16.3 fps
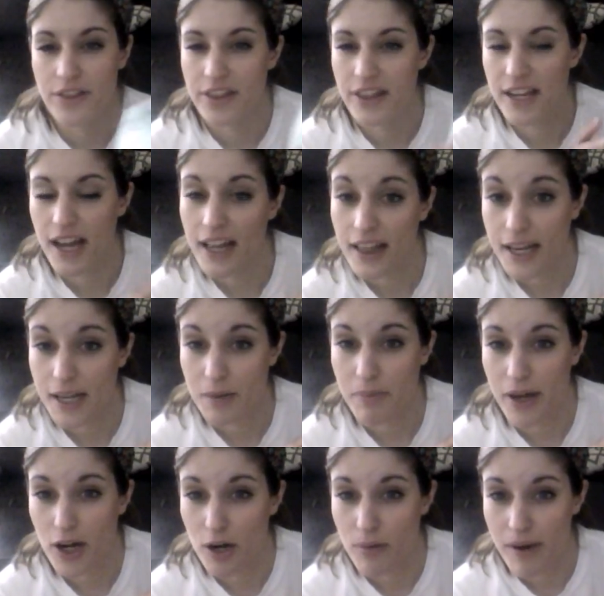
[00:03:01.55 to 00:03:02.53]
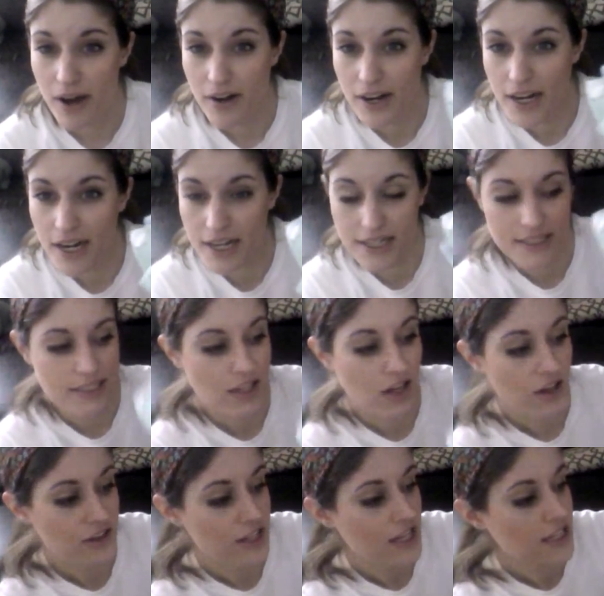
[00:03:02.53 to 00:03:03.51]
thing I like better about it is
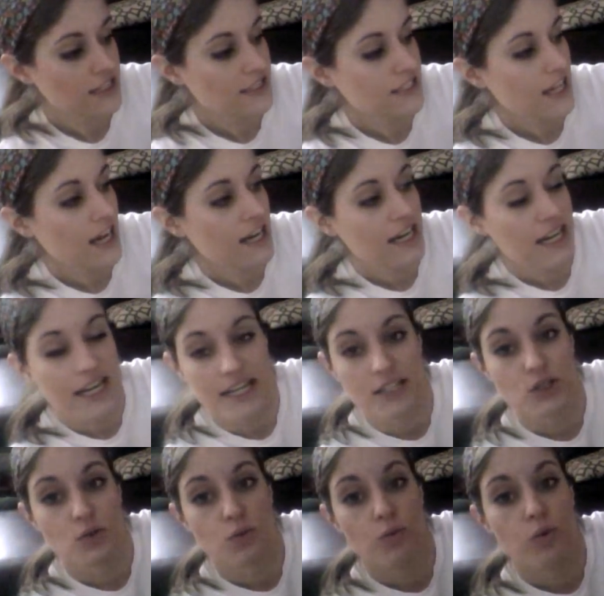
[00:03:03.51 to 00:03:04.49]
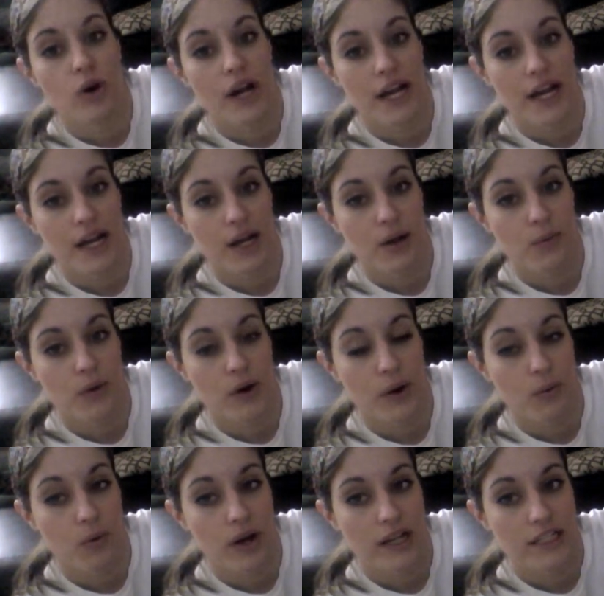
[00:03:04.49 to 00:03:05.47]
on the inside, it's
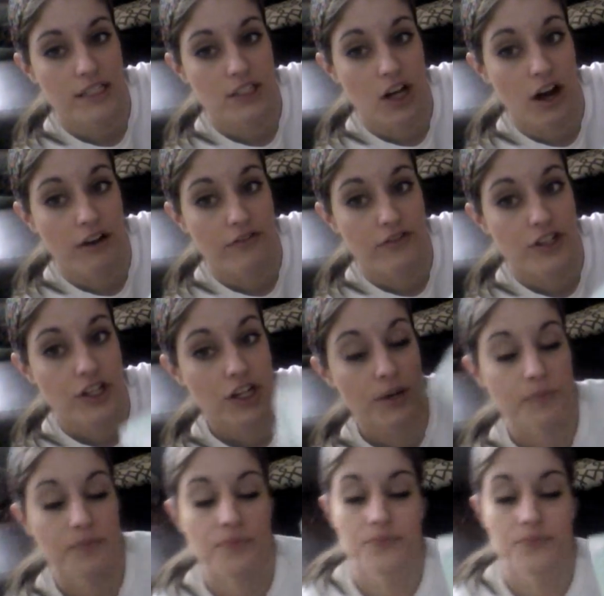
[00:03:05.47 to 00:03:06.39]
way softer